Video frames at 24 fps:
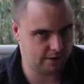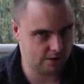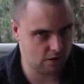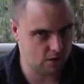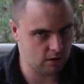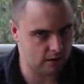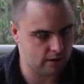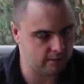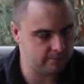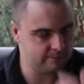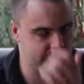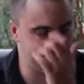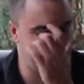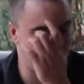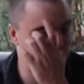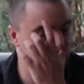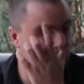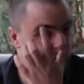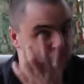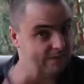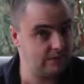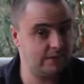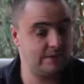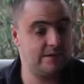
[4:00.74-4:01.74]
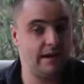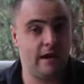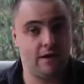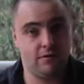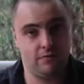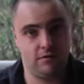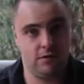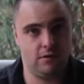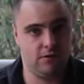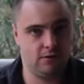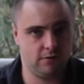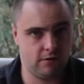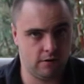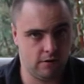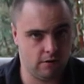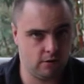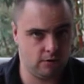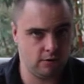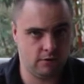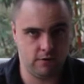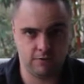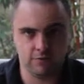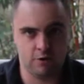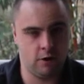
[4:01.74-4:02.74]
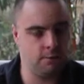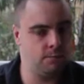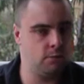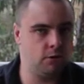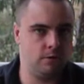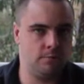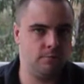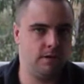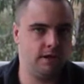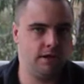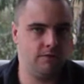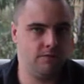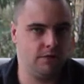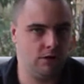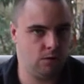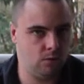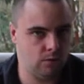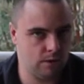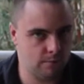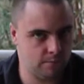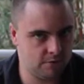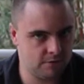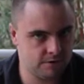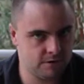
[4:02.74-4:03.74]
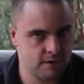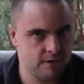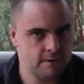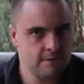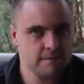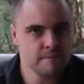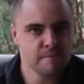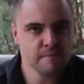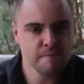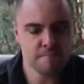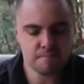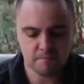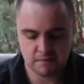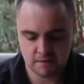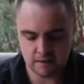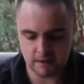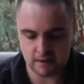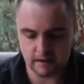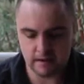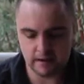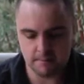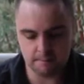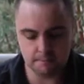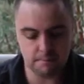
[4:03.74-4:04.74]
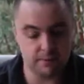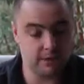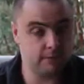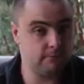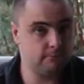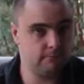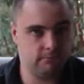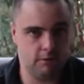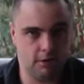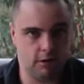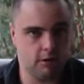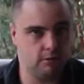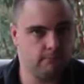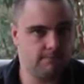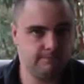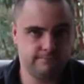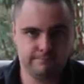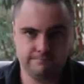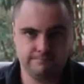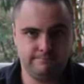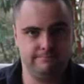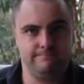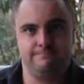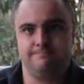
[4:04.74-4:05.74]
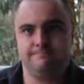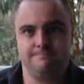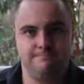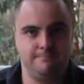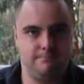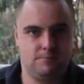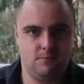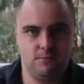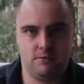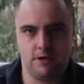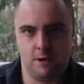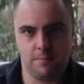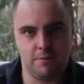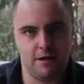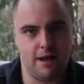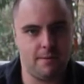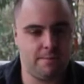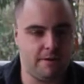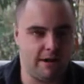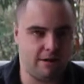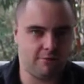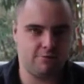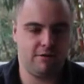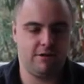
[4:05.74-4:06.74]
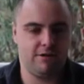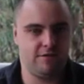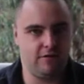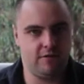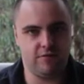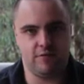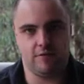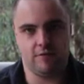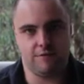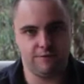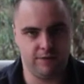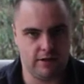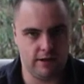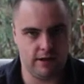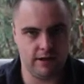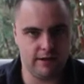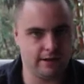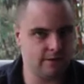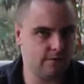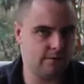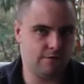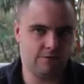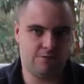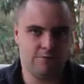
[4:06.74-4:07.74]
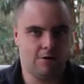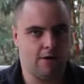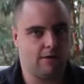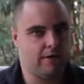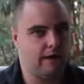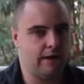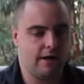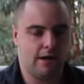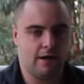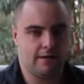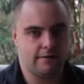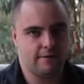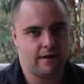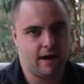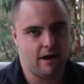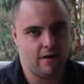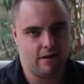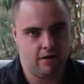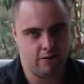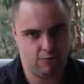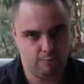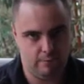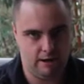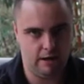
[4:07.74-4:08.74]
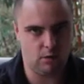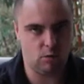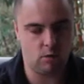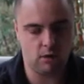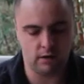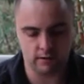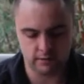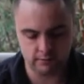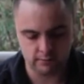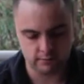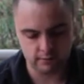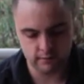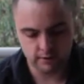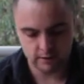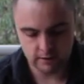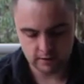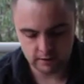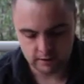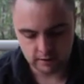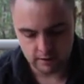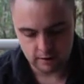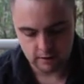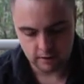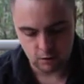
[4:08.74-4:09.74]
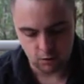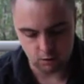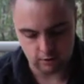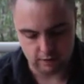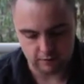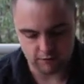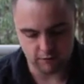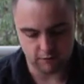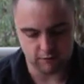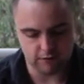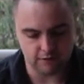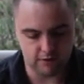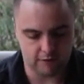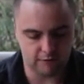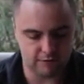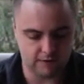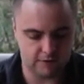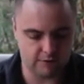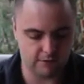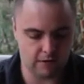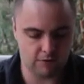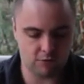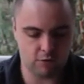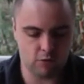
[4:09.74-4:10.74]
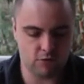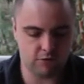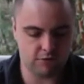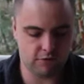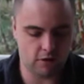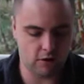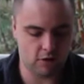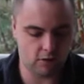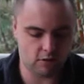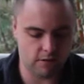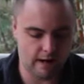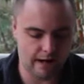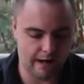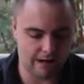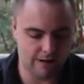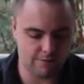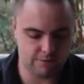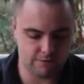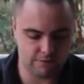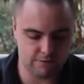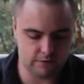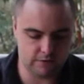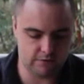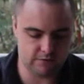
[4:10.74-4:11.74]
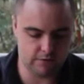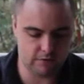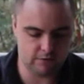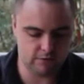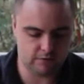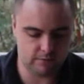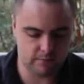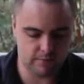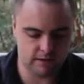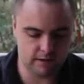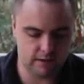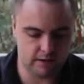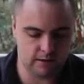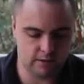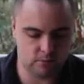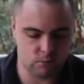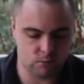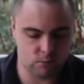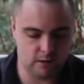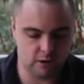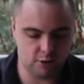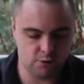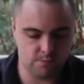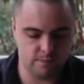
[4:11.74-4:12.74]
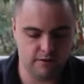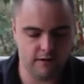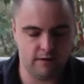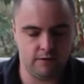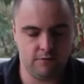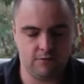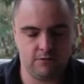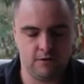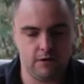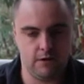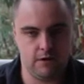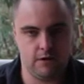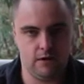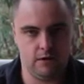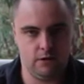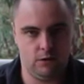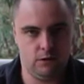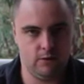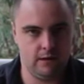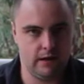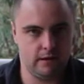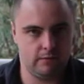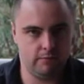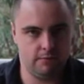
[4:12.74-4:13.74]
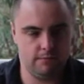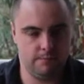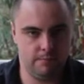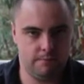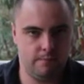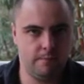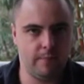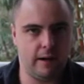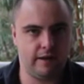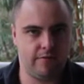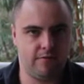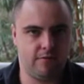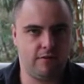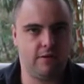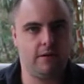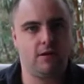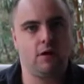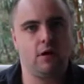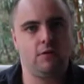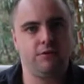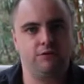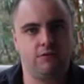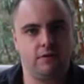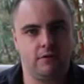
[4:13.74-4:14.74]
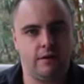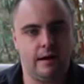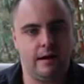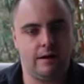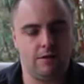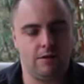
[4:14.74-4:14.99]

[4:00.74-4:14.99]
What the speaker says: longer. Now I haven't tested, so there's no point in me giving you numbers, but you know, AA battery is easy to find, it's not that hard to carry a spare one, all that sort of stuff. It does also have a system in it, which means that you get basically constant